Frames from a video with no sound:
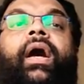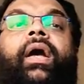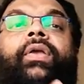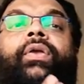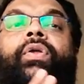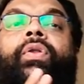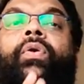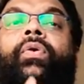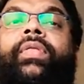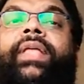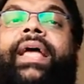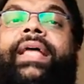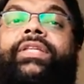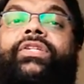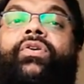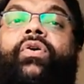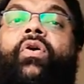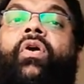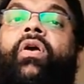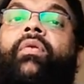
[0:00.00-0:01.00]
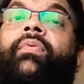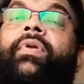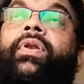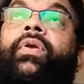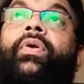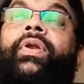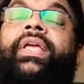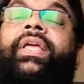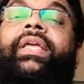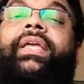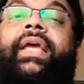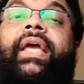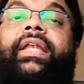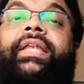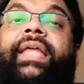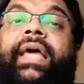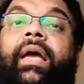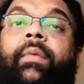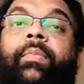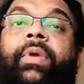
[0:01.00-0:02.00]
You know that overloading
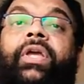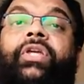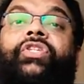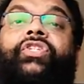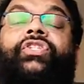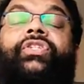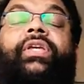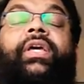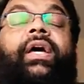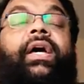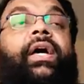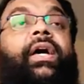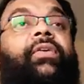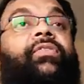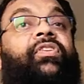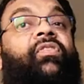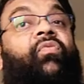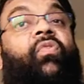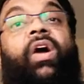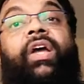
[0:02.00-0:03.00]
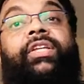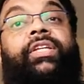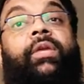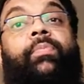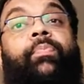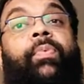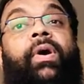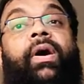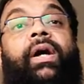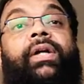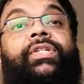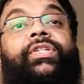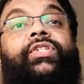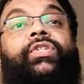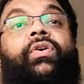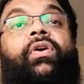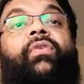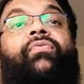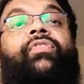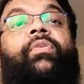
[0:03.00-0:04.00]
can damage the vital
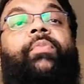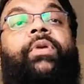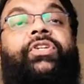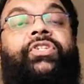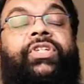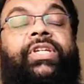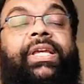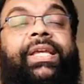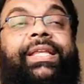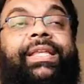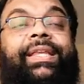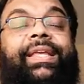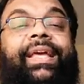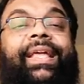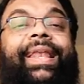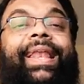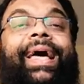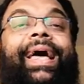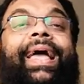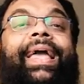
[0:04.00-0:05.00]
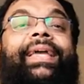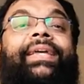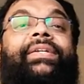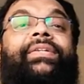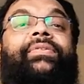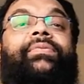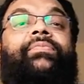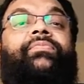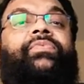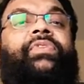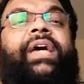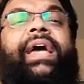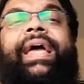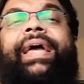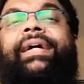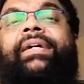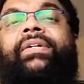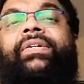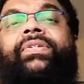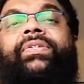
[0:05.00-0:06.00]
parts of the machine like
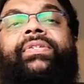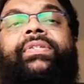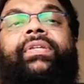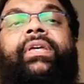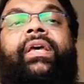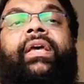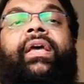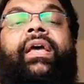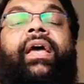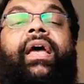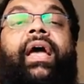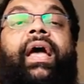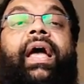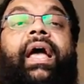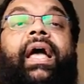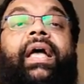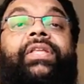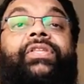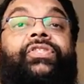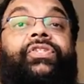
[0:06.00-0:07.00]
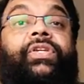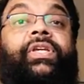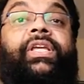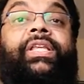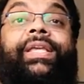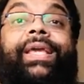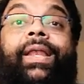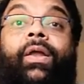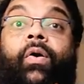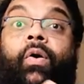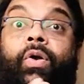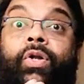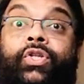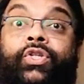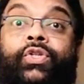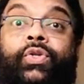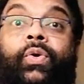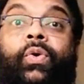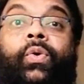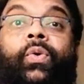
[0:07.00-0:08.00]
tires, and it can
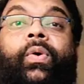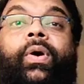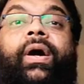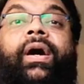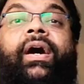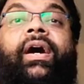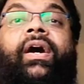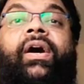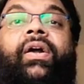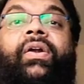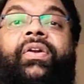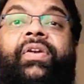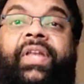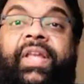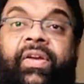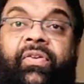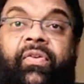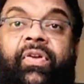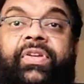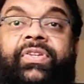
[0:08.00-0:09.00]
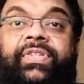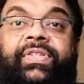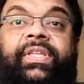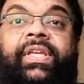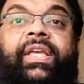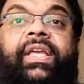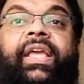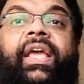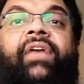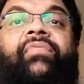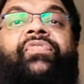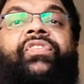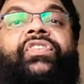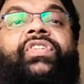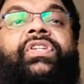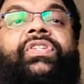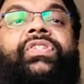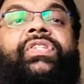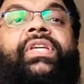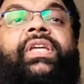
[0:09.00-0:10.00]
also decrease the
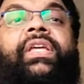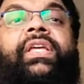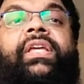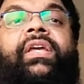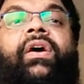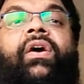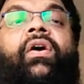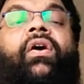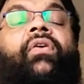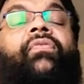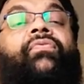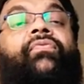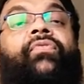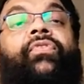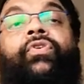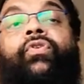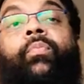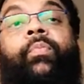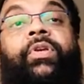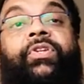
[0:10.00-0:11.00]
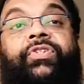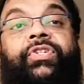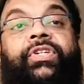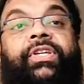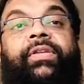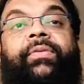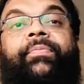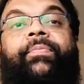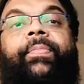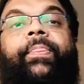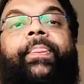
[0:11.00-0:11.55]
efficiency of your machine.